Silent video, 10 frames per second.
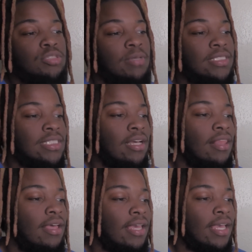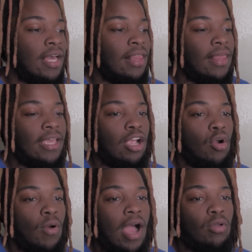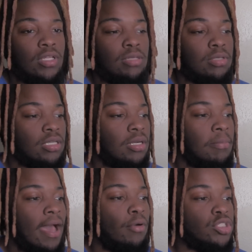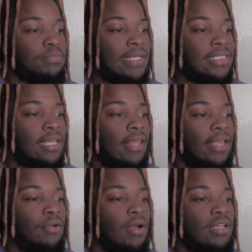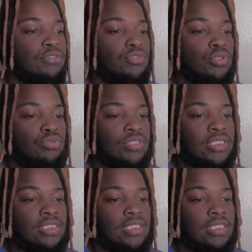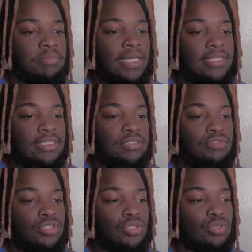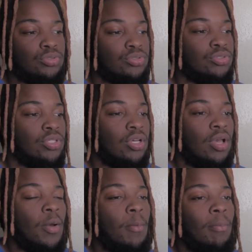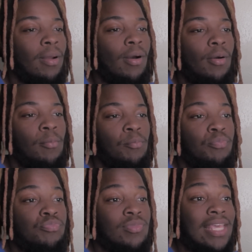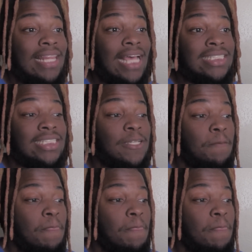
Mad respect to Clay, Clayton Crowley, bro. Mad respect to Clayton Crowley for doing this thing, making these videos. But um, that's it.